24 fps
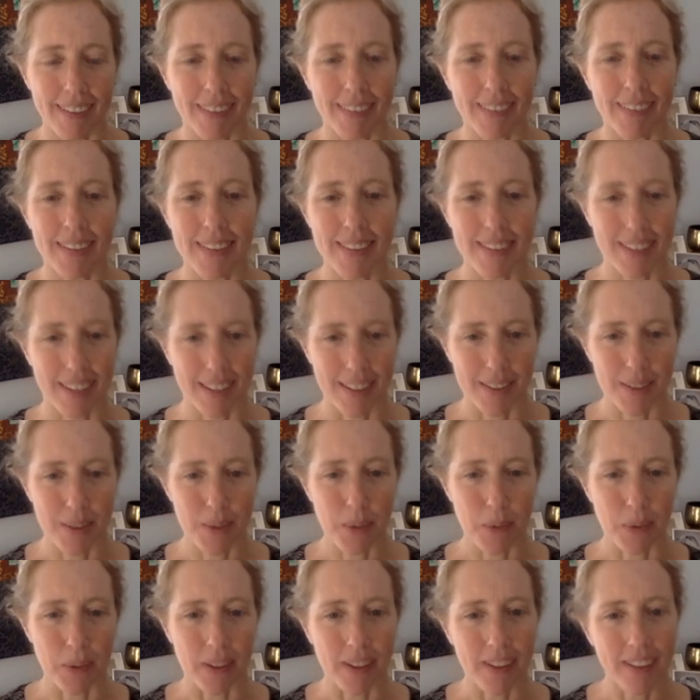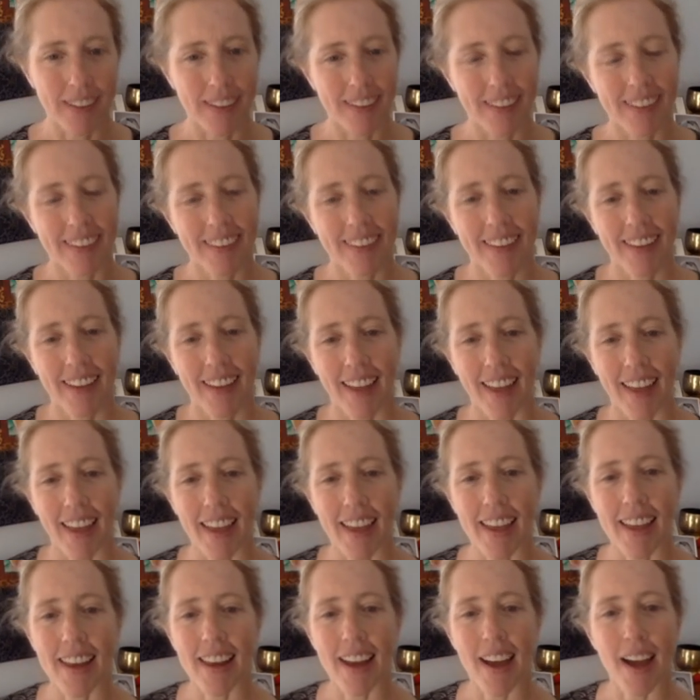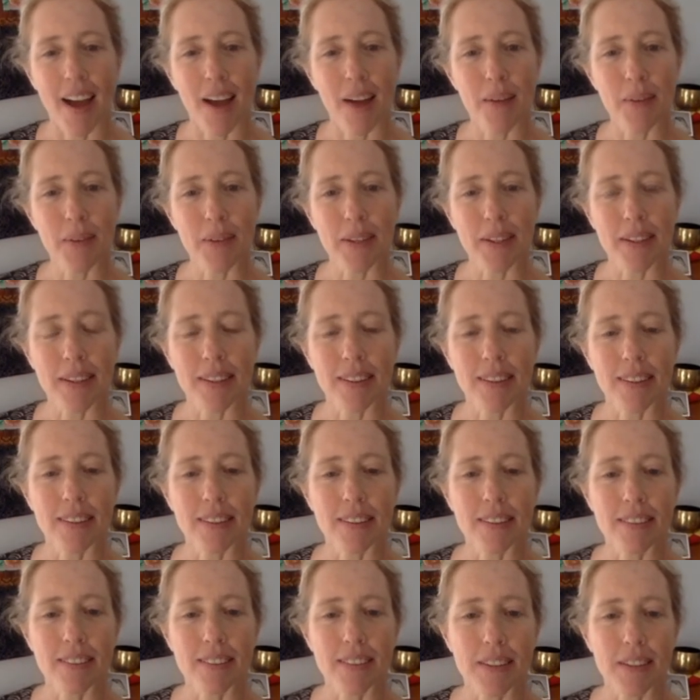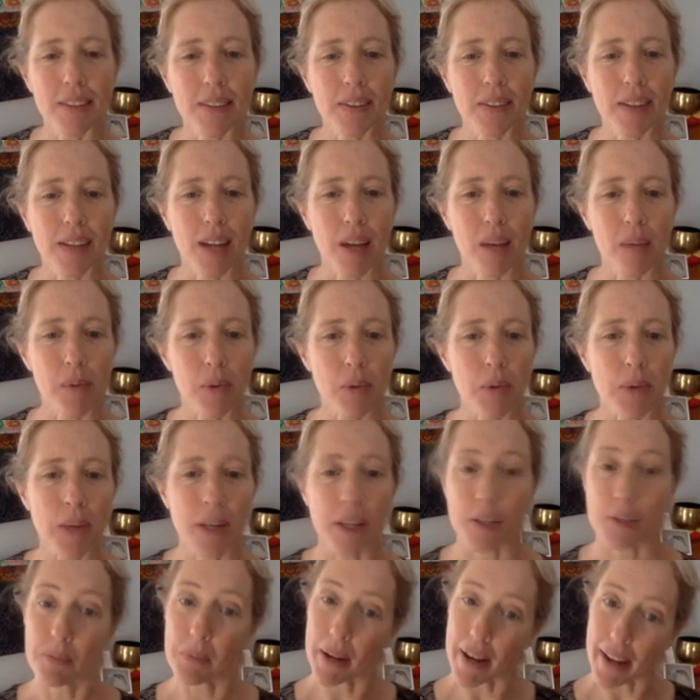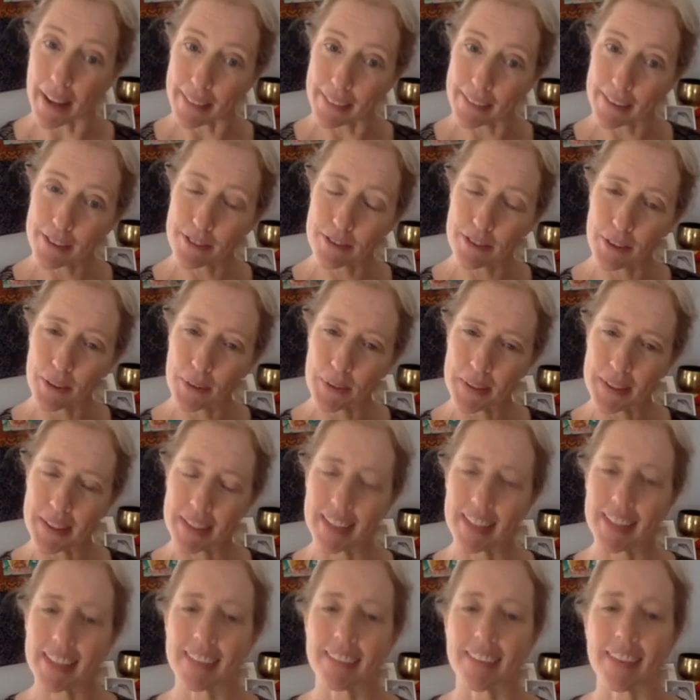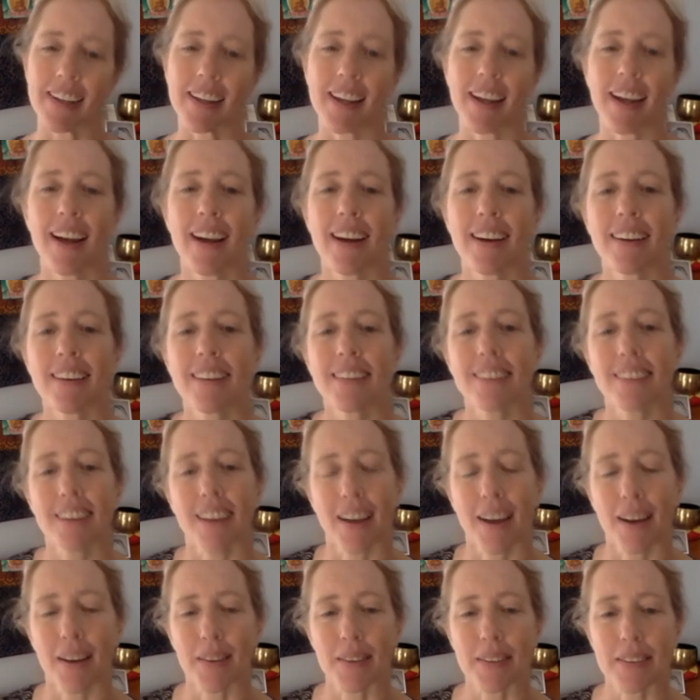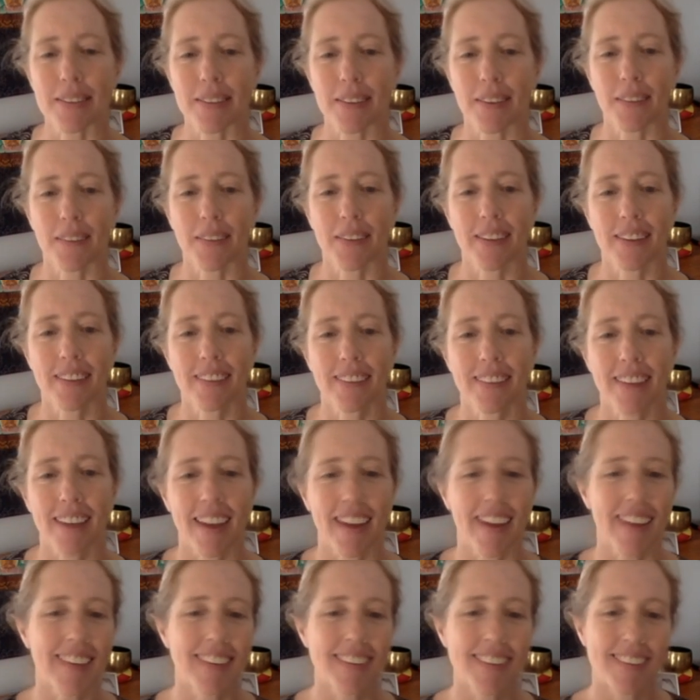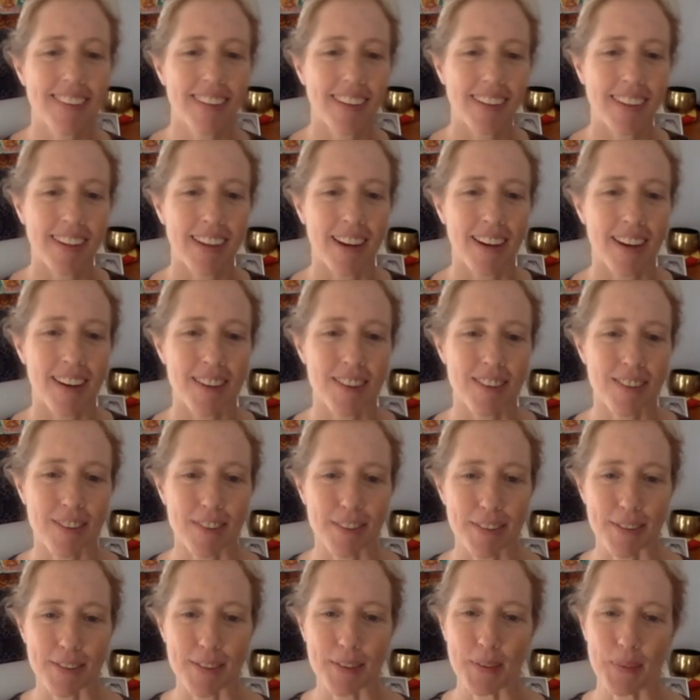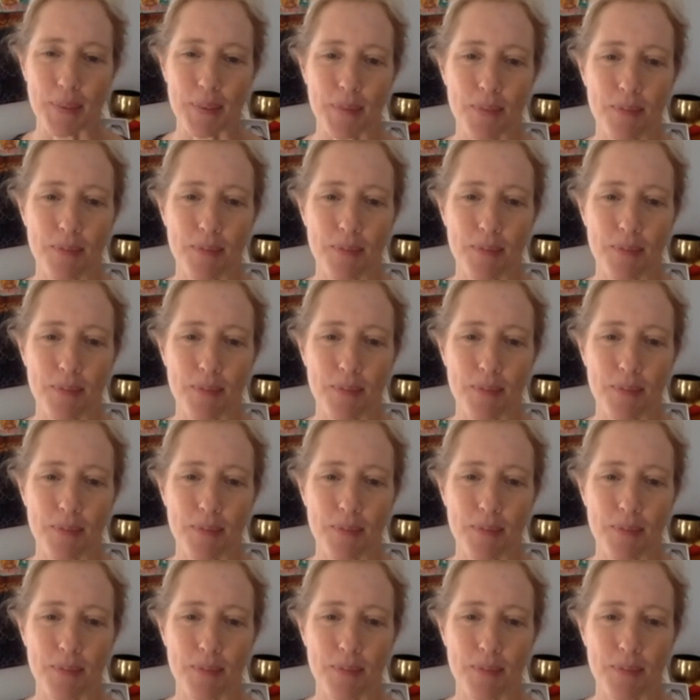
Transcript: let's get to work, and I will see you in a couple weeks, but I look forward to hearing to how it's going. Okay, take care. See you soon.